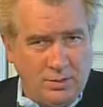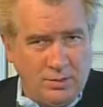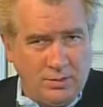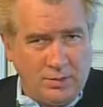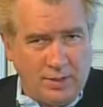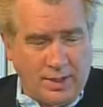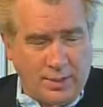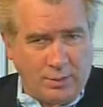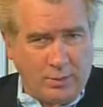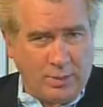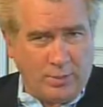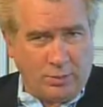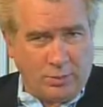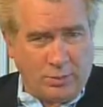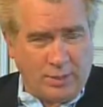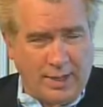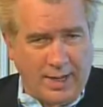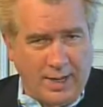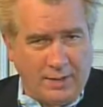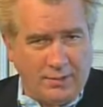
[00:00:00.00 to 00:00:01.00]
that I want to
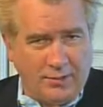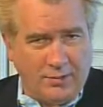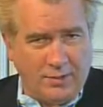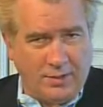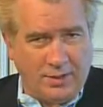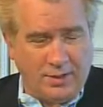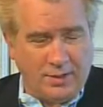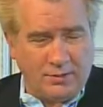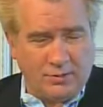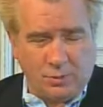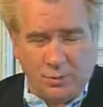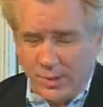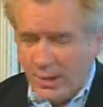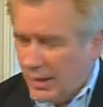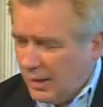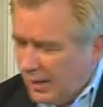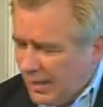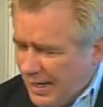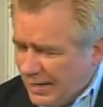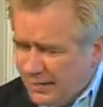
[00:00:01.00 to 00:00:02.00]
bring out today. So we
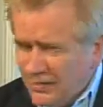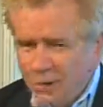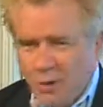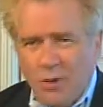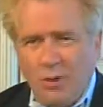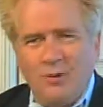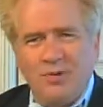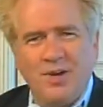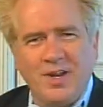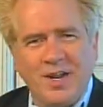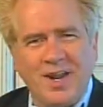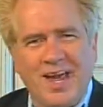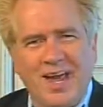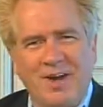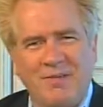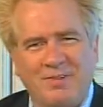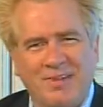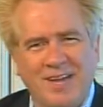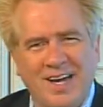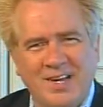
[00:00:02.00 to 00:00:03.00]
got a lot to go over today.
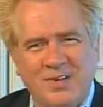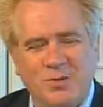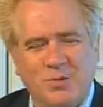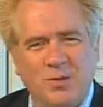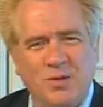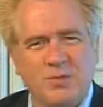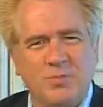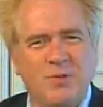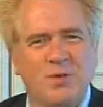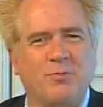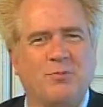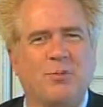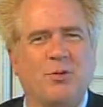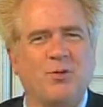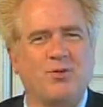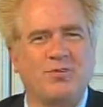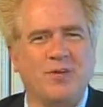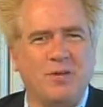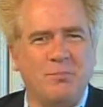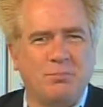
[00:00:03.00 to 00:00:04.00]
I'm glad you're with me. Of
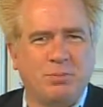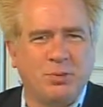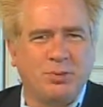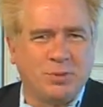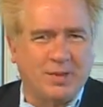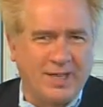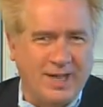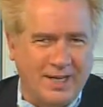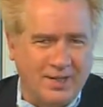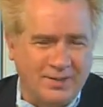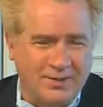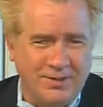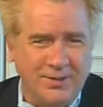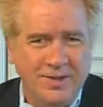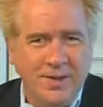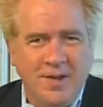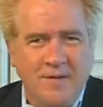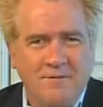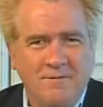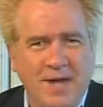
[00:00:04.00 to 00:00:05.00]
course, I'm Bill Keller,
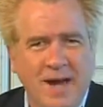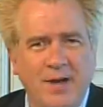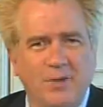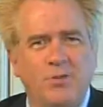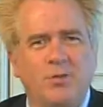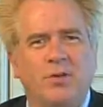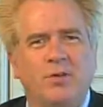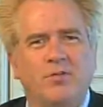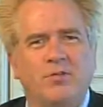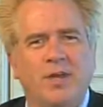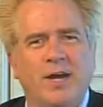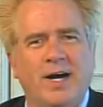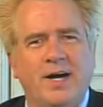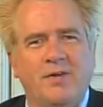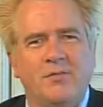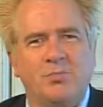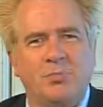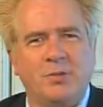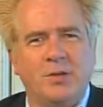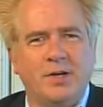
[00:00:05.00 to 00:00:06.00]
founder of
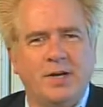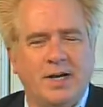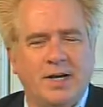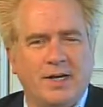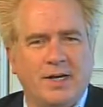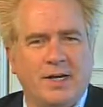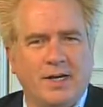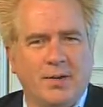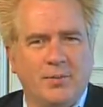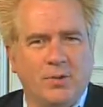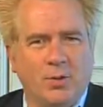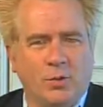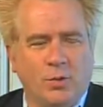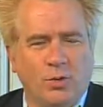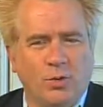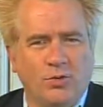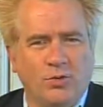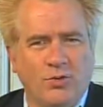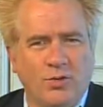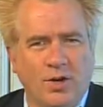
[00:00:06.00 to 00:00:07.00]
LivePrayer.com, the
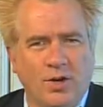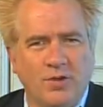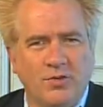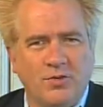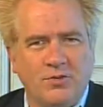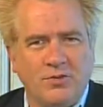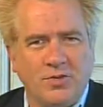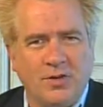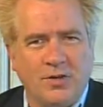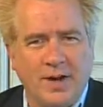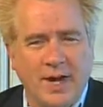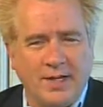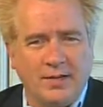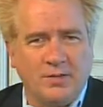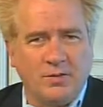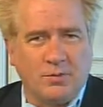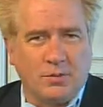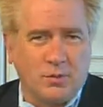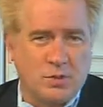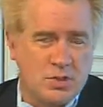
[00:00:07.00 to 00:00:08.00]
world's largest
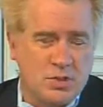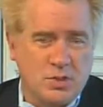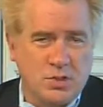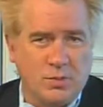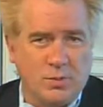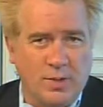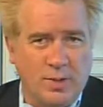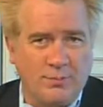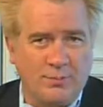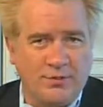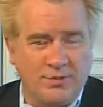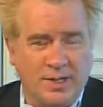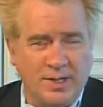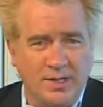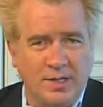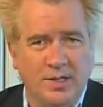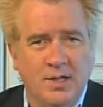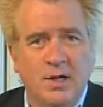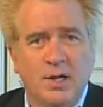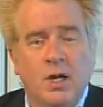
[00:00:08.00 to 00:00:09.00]
interactive Christian
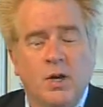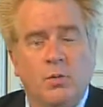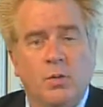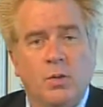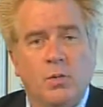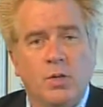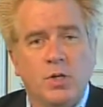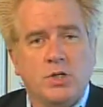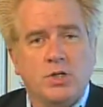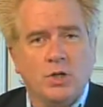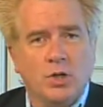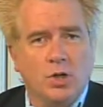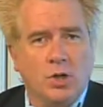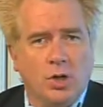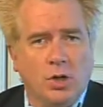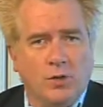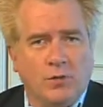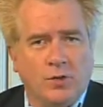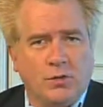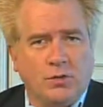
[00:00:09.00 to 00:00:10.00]
website. We reach a
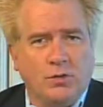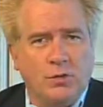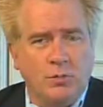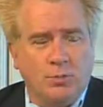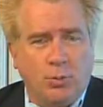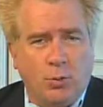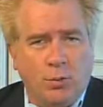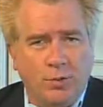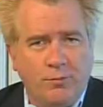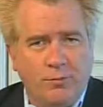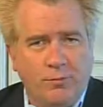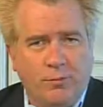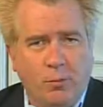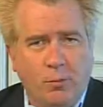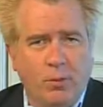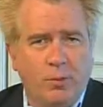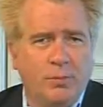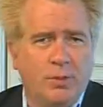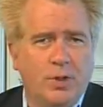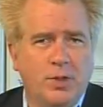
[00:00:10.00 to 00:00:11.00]
little over
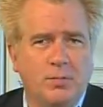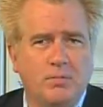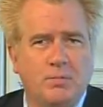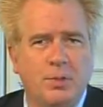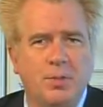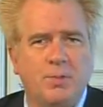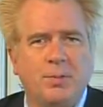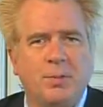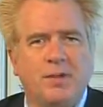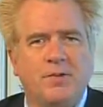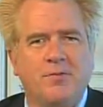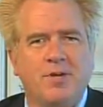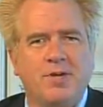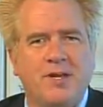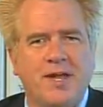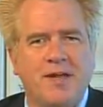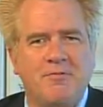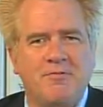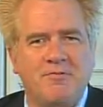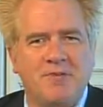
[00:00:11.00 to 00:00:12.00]
2.4 million people every
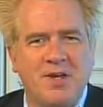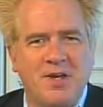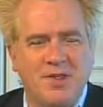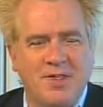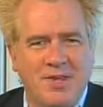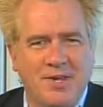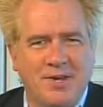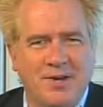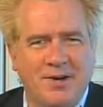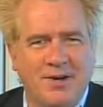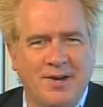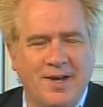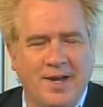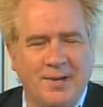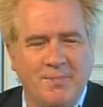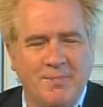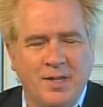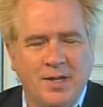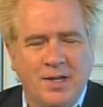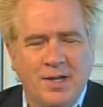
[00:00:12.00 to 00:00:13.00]
day via the
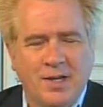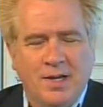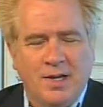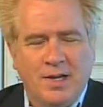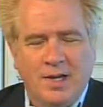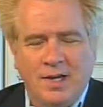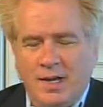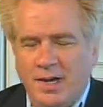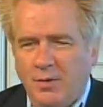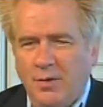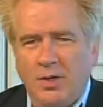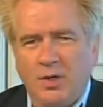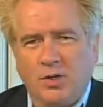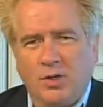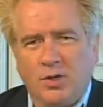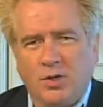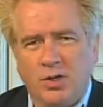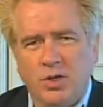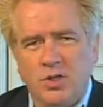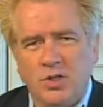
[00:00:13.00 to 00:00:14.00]
internet. And I would
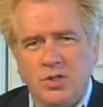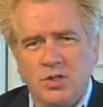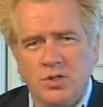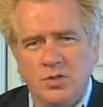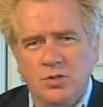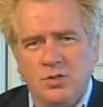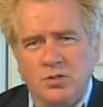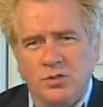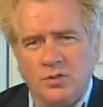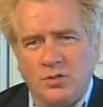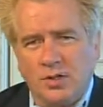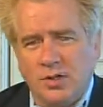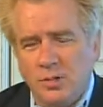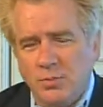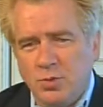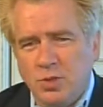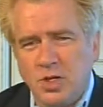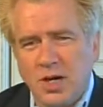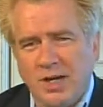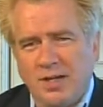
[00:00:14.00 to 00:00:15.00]
encourage you to
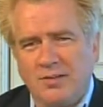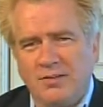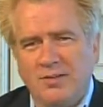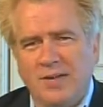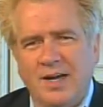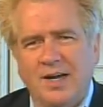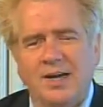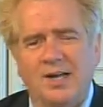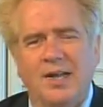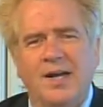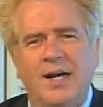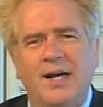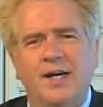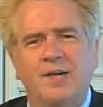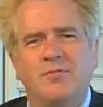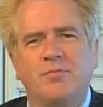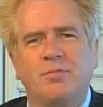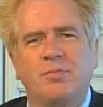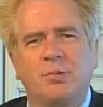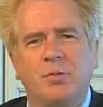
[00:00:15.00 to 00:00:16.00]
come check us out,
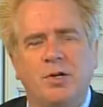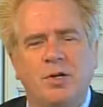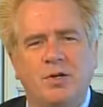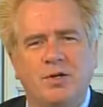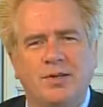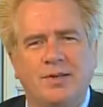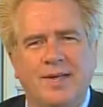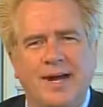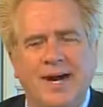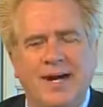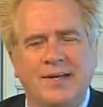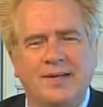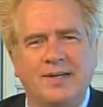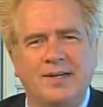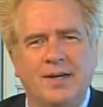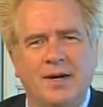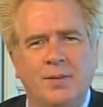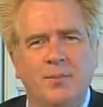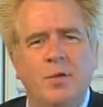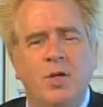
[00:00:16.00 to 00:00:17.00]

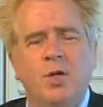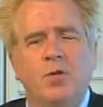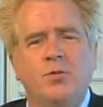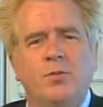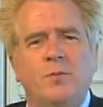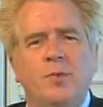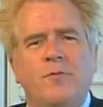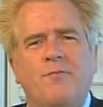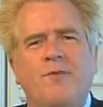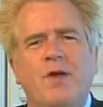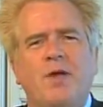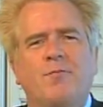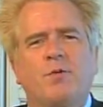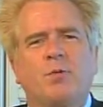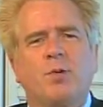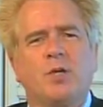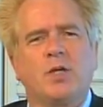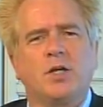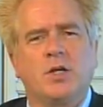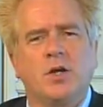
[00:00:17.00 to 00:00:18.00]
LivePrayer.com. Do me a favor,
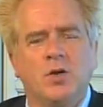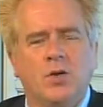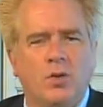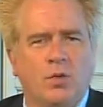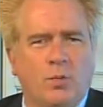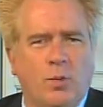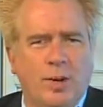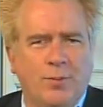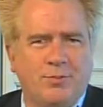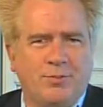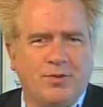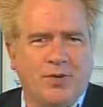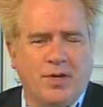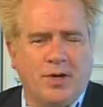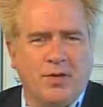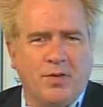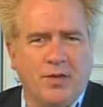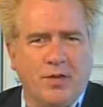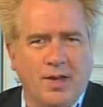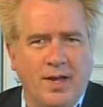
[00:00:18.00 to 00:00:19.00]
when you go to the
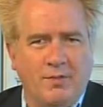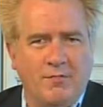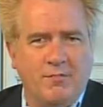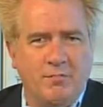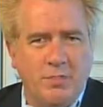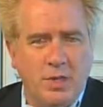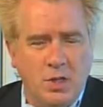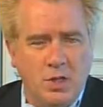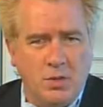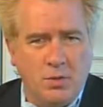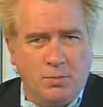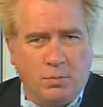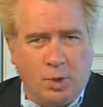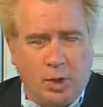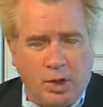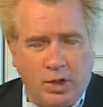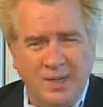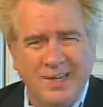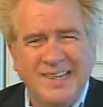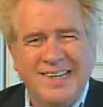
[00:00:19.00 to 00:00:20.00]
website on the left menu
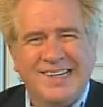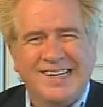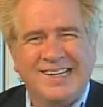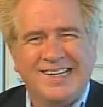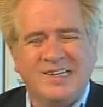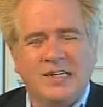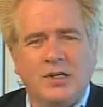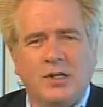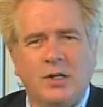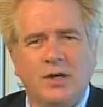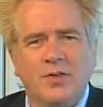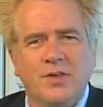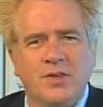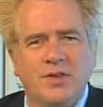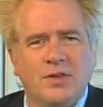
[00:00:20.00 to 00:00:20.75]
bar, click on the